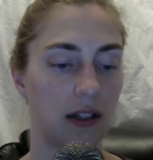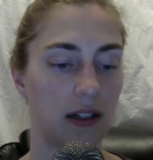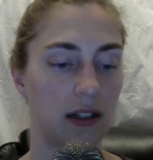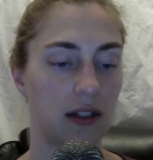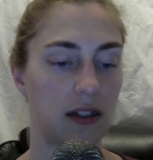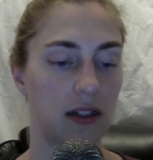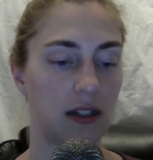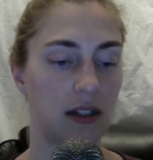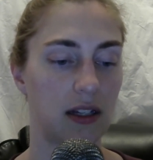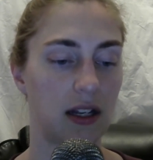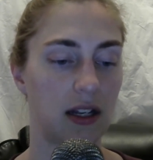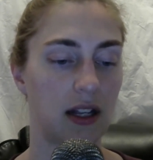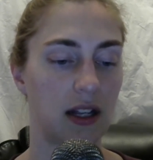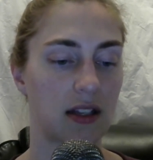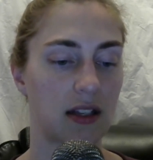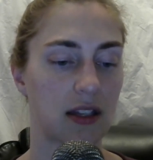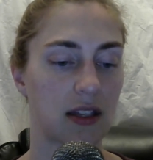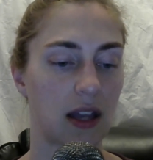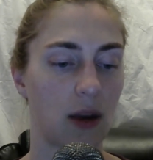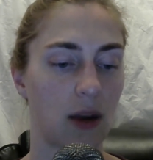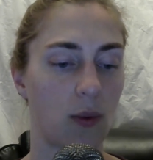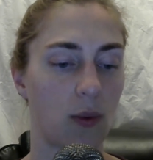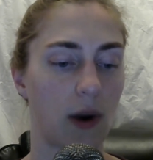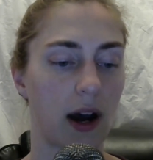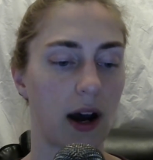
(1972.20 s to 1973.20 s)
Did he
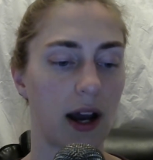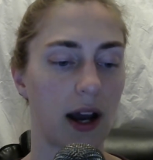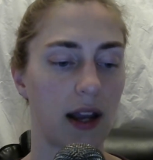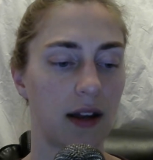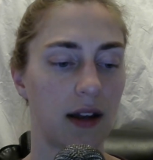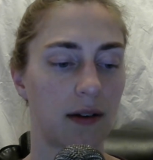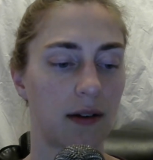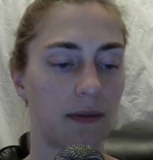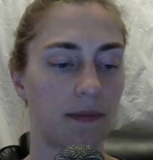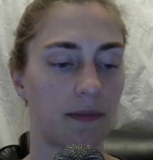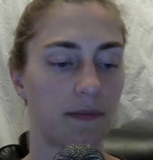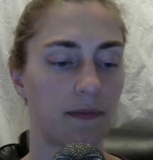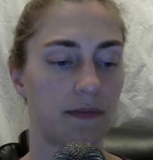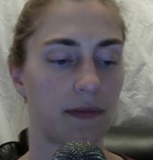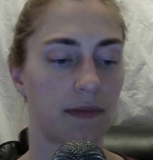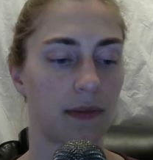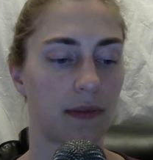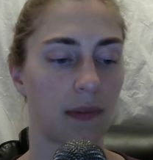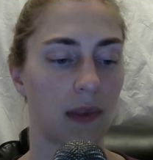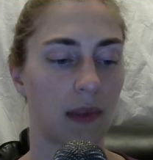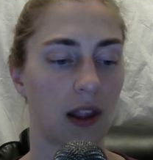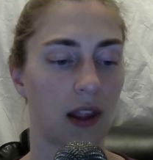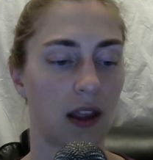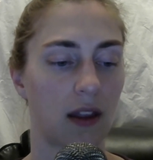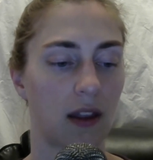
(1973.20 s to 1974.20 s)
say why?
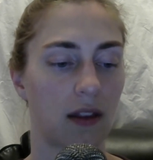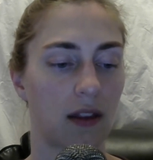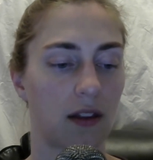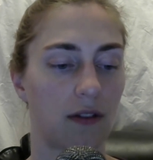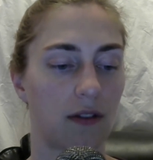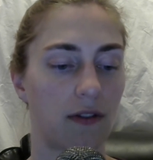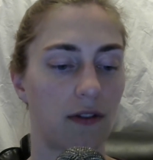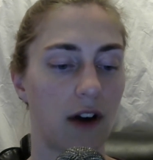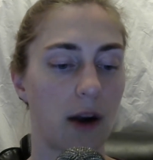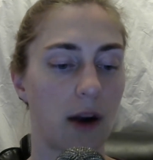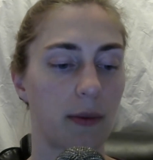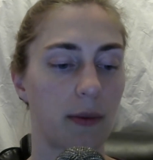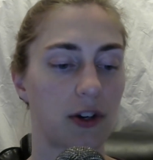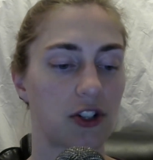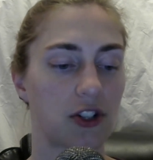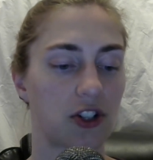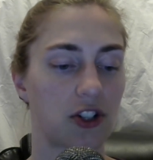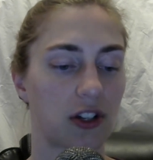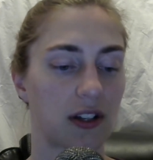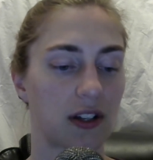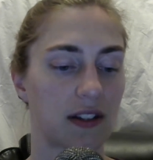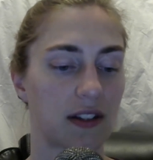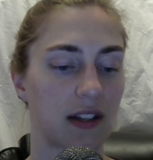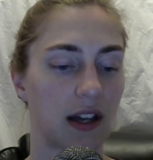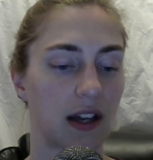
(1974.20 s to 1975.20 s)
The farmer
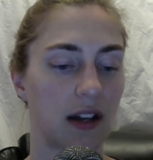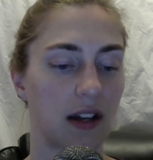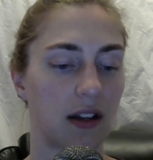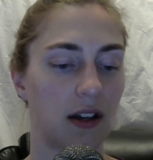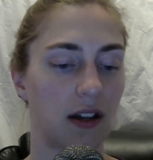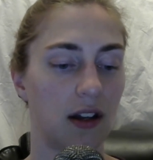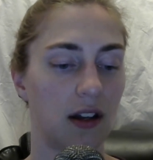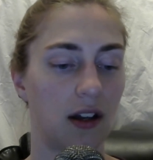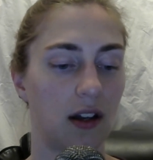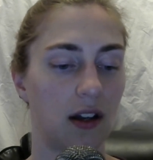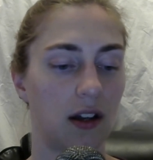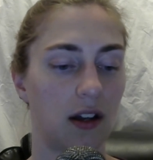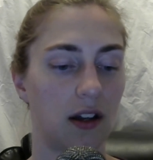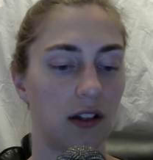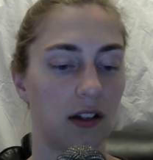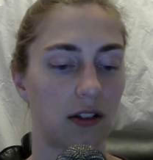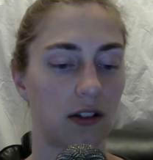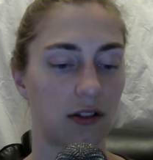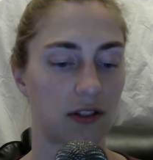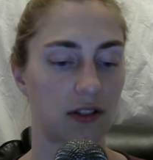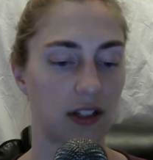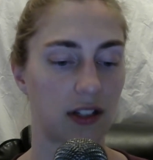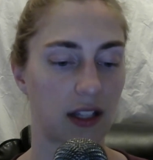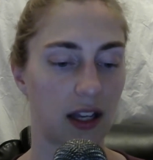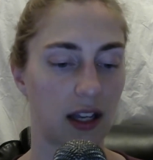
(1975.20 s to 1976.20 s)
shook his head.
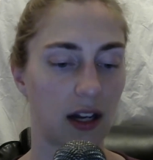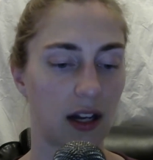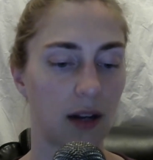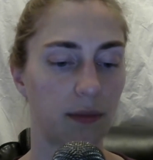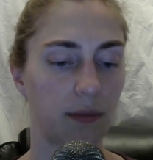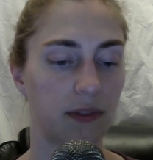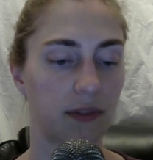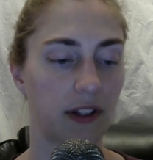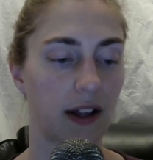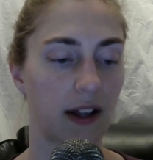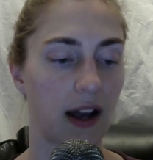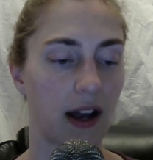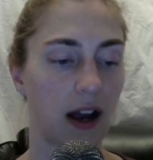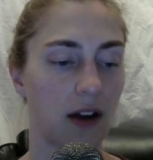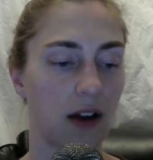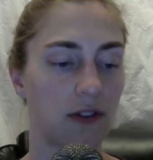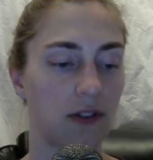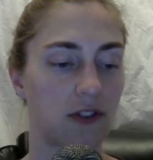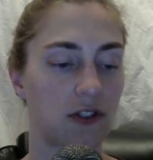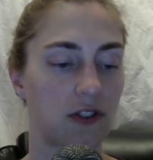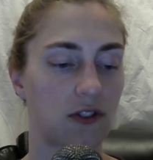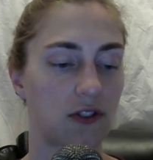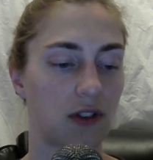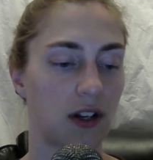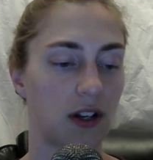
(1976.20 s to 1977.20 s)
You're to get up to the house
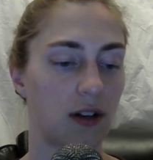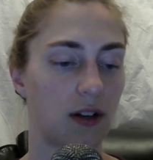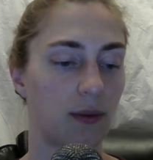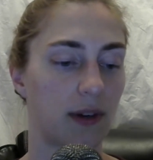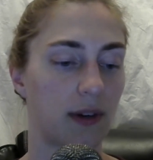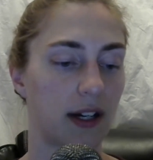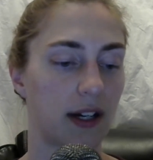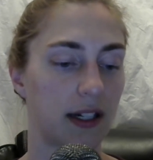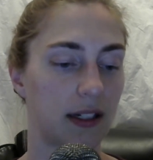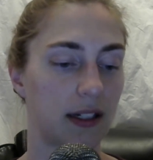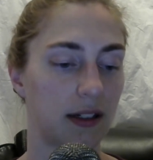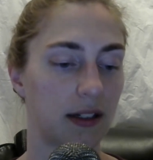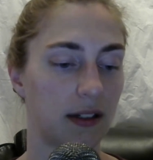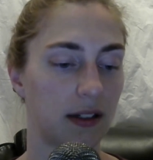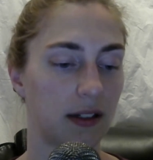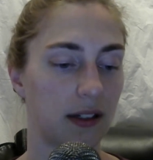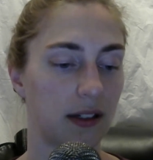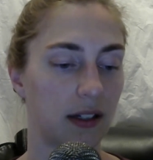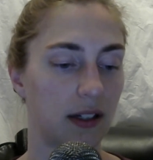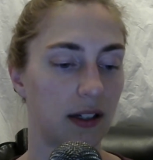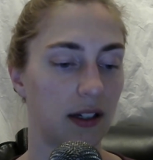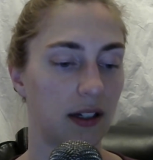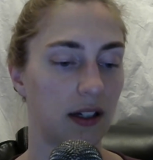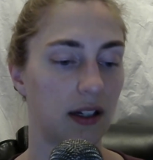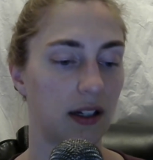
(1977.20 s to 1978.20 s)
straight away.
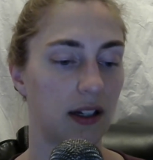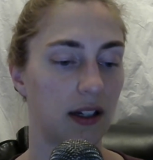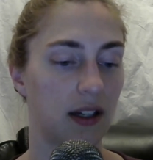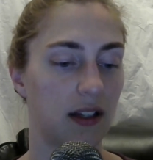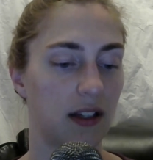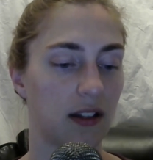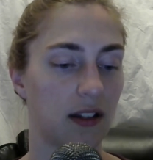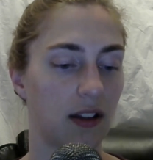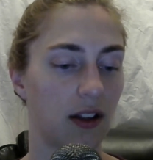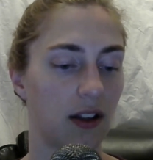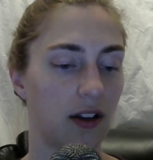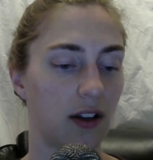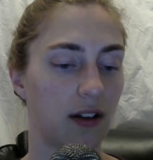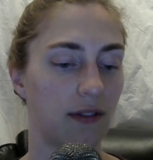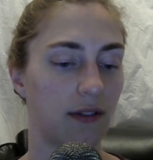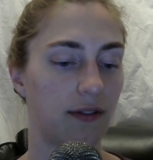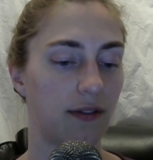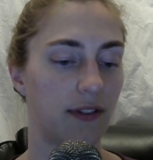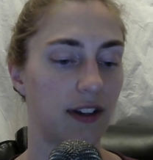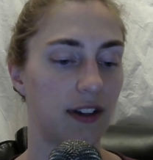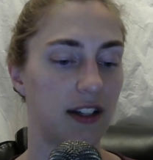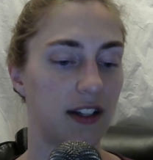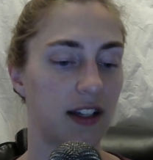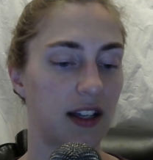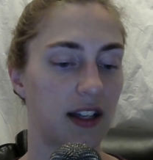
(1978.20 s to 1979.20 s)
His look of
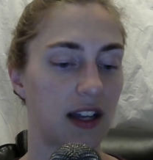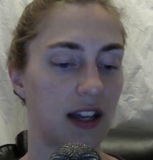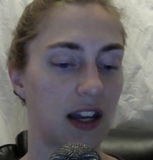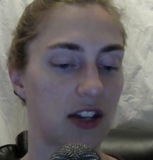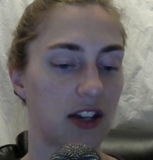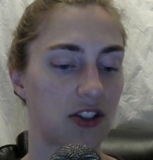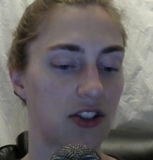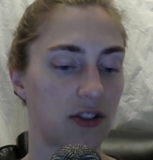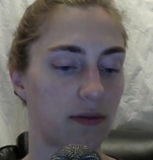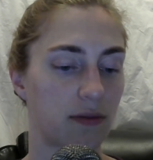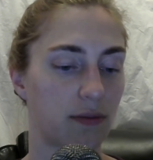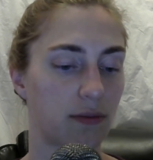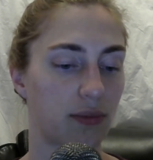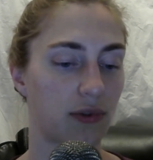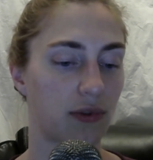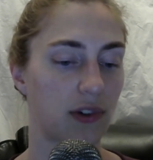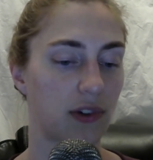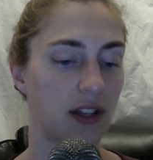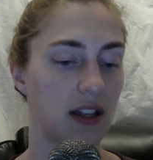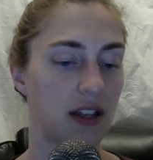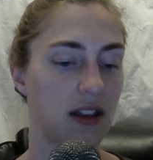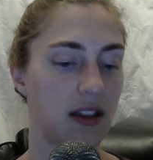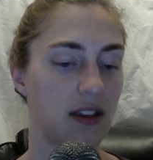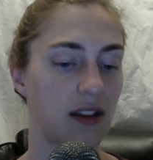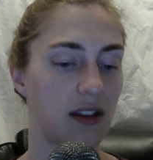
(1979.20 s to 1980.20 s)
vindication
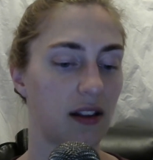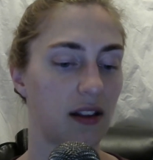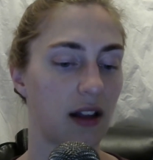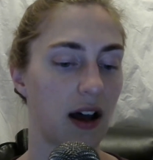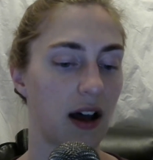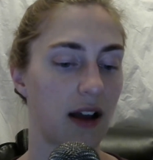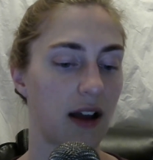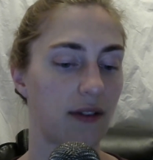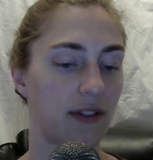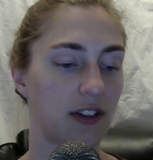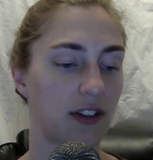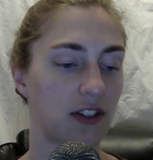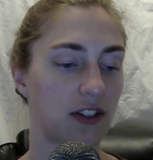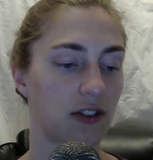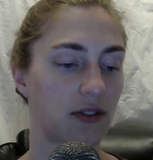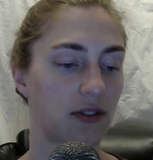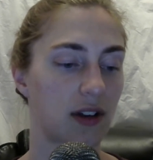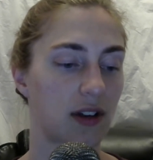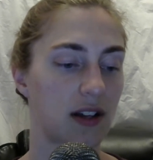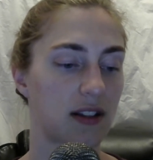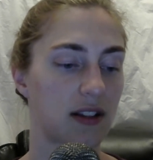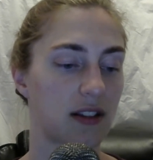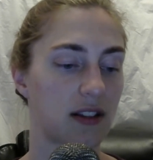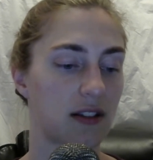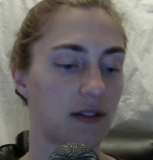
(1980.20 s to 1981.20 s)
breathed life into
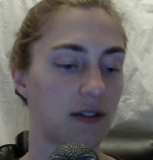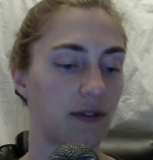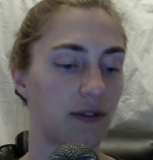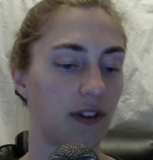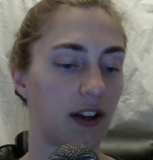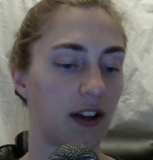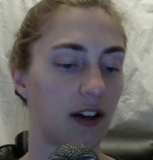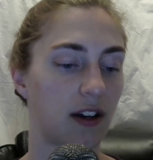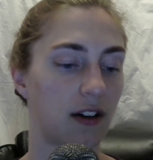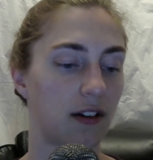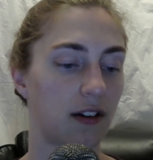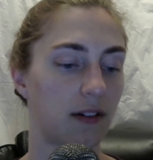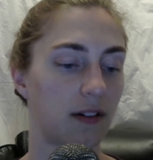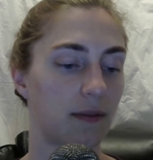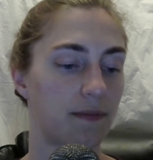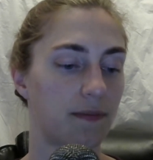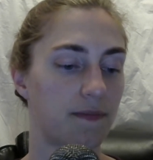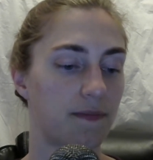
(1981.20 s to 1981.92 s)
Grace's fear.